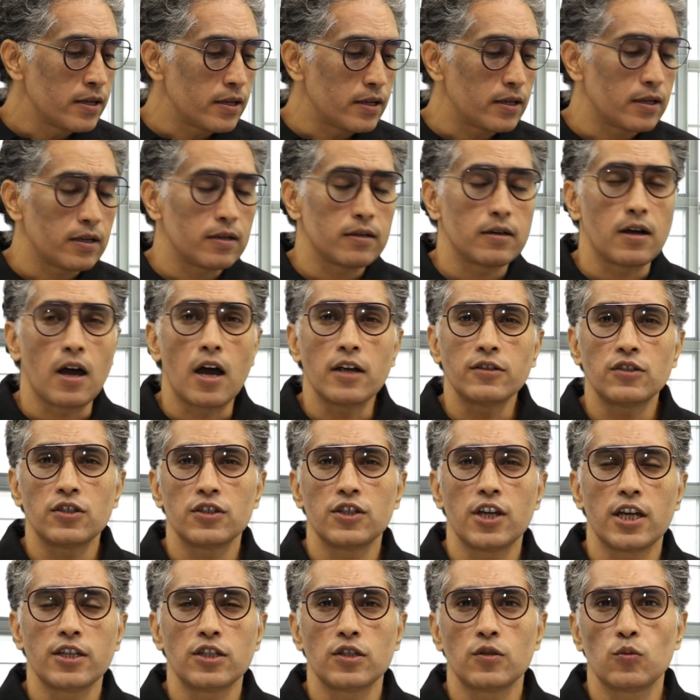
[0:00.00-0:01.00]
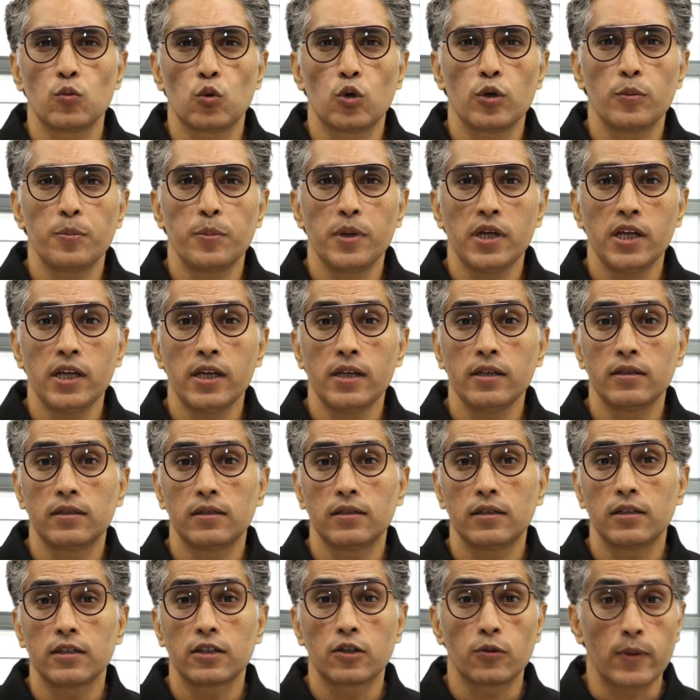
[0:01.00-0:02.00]
Our suggestion would be
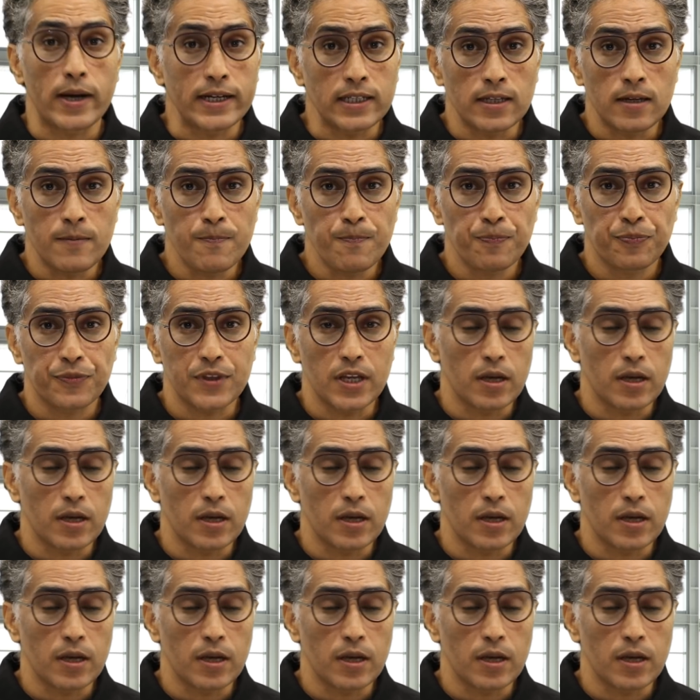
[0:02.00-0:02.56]
the Creta